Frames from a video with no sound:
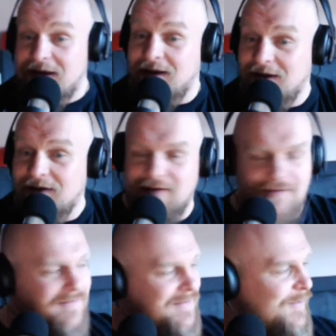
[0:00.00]
He's in trouble.
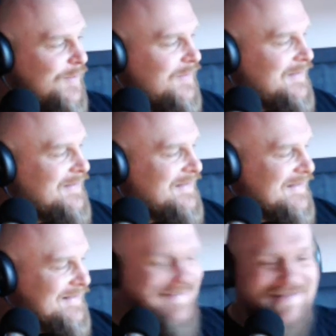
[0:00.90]
He's in trouble.
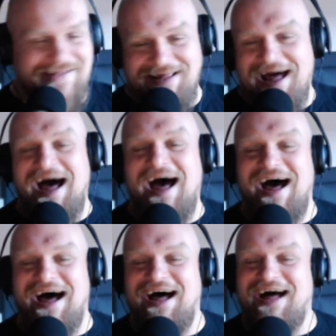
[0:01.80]
He's trying
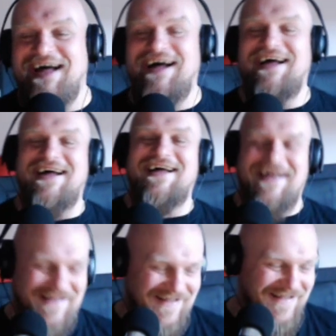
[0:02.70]
to take his way out there
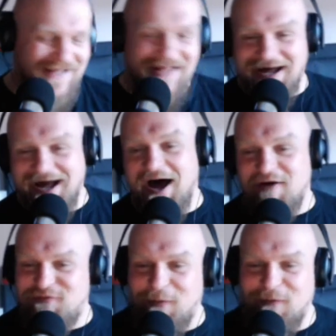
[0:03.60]
right now.
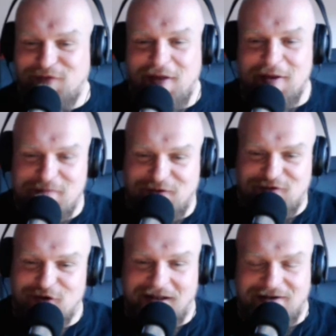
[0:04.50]
Folks, thank you for
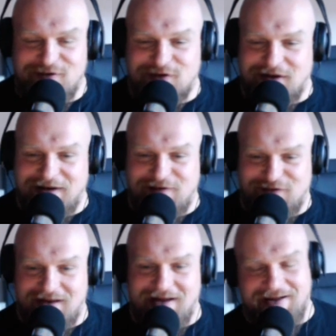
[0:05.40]
tuning in to tonight's
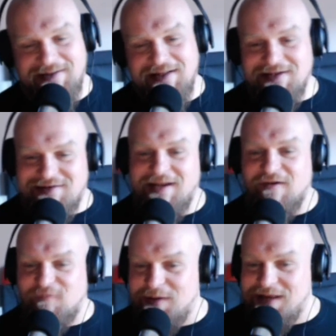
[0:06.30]

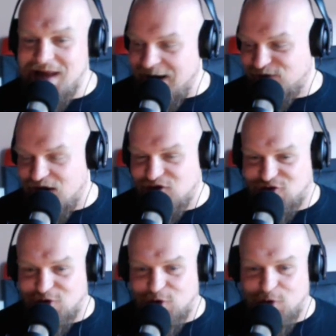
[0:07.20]
DHB XS
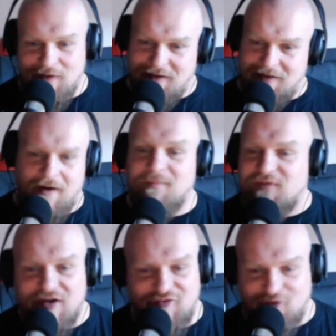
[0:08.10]
show, kind of
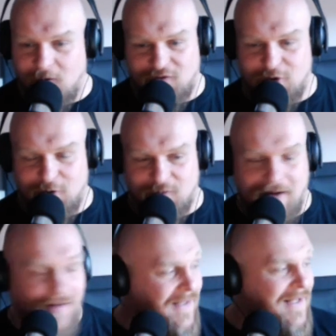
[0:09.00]
update show what's going on as
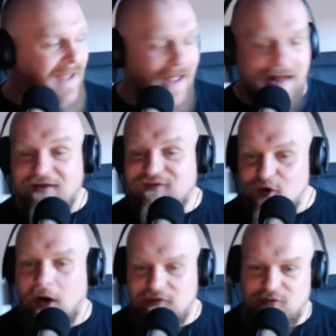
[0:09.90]
well.
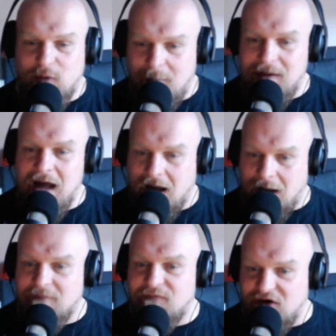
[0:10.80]
200 will be
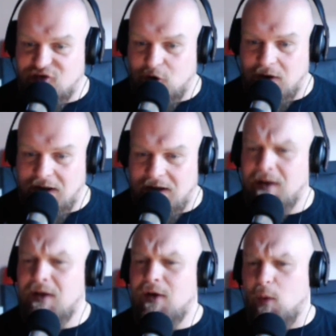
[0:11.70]
coming very shortly.
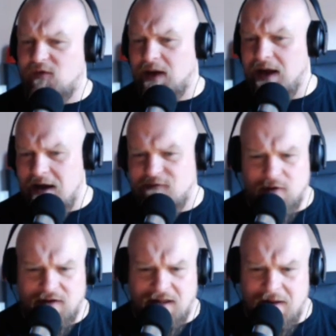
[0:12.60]
Once we get everyone
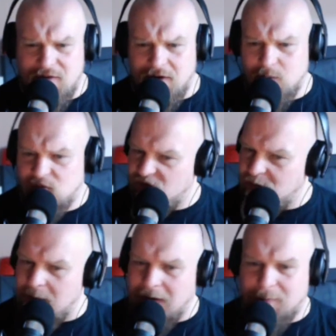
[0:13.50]
together, it
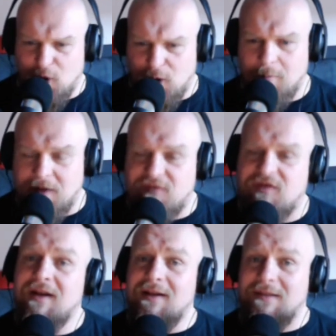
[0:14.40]
shouldn't be a big problem, but
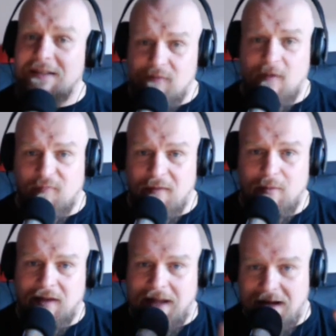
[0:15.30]
leave it with me.
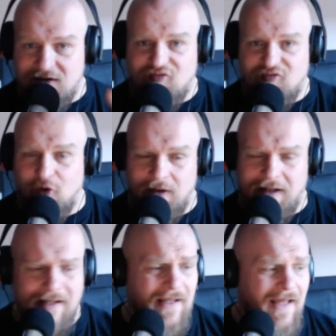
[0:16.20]
We'll get it to you
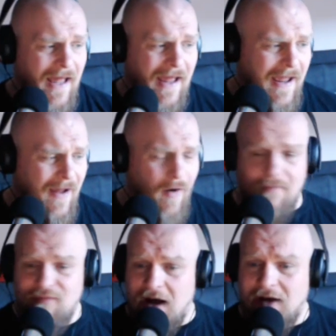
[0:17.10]
shortly.
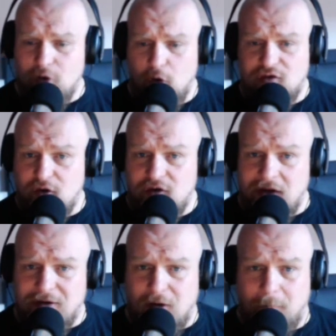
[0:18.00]
On that note, good
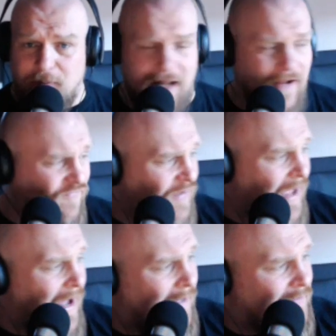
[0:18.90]
night, God bless,
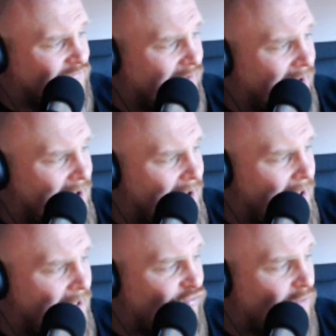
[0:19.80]
and
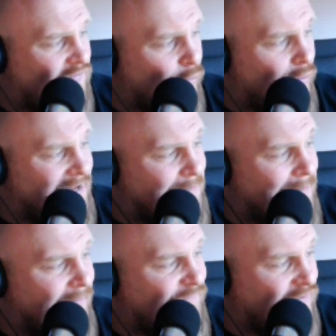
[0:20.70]
enjoy some more
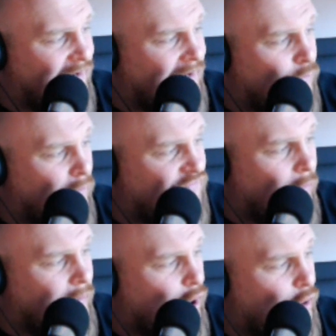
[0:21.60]
He-Man singing What's
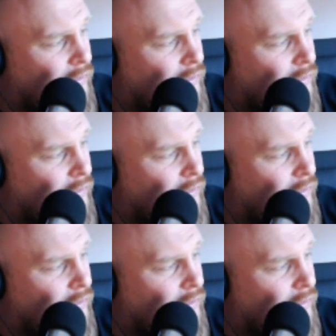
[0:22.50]
Going On.